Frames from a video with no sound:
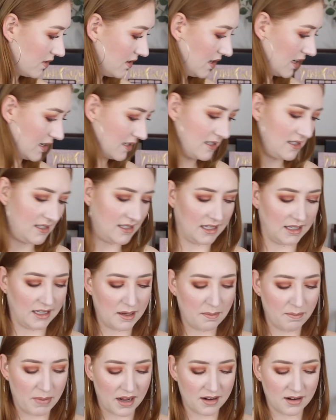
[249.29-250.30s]
This
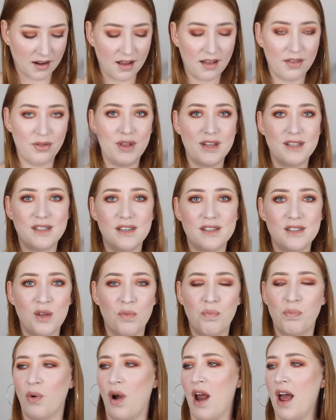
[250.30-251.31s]
silly bugger. This is the
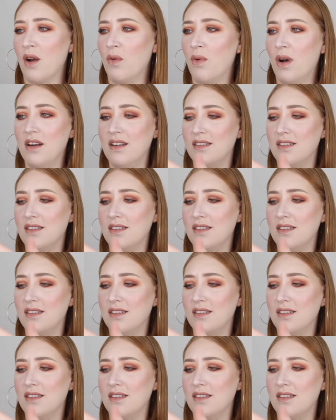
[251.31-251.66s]
brown one.